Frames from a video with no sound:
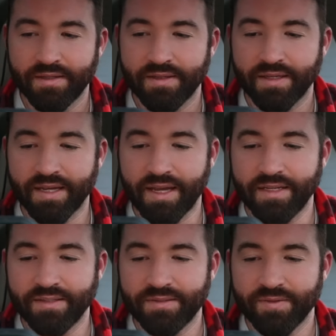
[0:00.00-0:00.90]
like
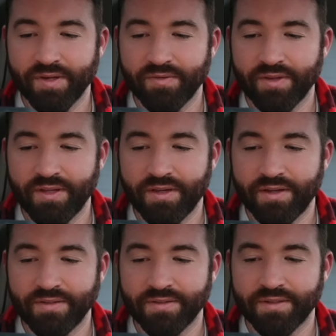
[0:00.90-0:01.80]
ace for everything
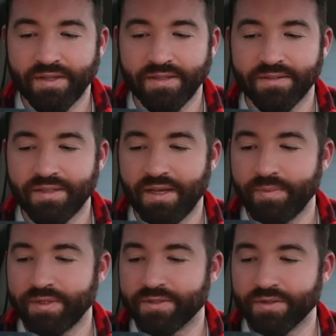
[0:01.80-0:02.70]
else. I think
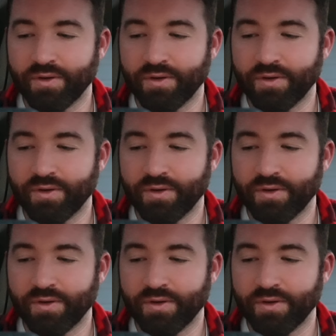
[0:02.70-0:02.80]
slappies are